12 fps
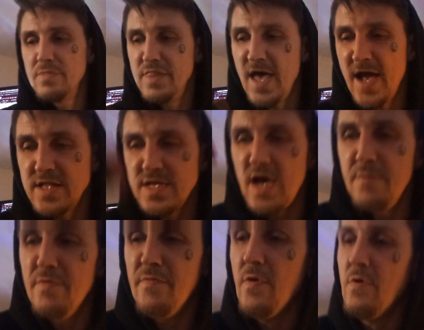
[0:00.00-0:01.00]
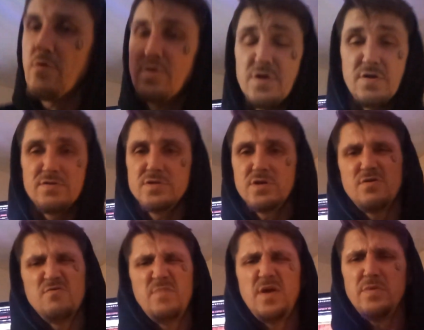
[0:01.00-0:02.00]
that type of, or
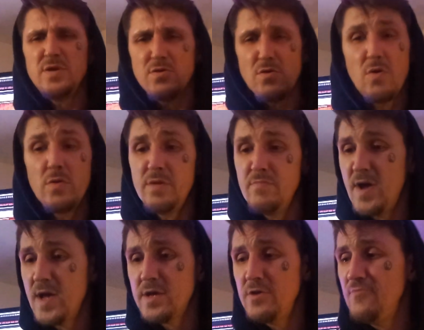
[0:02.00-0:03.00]
maybe you're holding back.